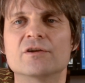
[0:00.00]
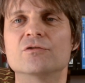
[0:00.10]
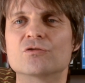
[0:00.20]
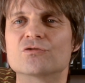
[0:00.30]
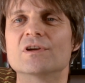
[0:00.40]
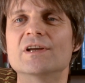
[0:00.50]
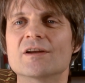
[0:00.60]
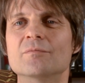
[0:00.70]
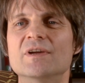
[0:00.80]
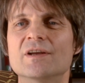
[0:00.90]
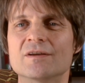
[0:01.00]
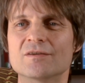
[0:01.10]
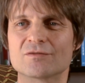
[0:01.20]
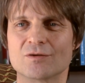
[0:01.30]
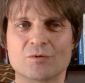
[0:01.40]
get usually at
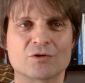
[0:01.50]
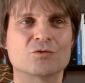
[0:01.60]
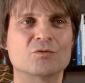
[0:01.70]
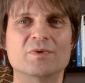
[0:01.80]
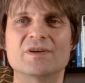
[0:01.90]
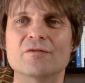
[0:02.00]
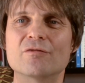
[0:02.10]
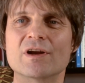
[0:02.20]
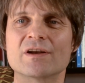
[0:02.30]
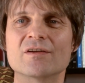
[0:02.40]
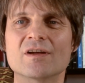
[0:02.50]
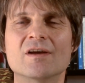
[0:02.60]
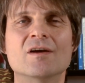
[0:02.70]
meetings. So what could be different?